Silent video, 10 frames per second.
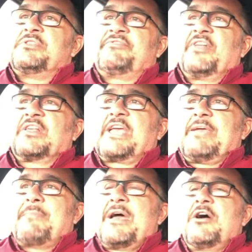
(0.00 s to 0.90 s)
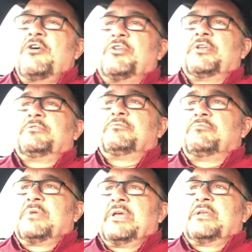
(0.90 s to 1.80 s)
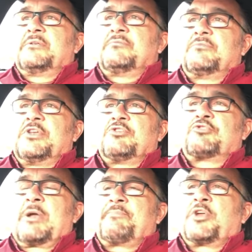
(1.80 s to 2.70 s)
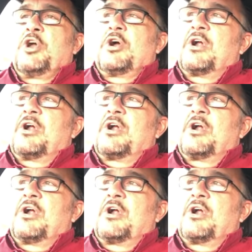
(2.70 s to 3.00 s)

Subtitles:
the fella came out and dropped the car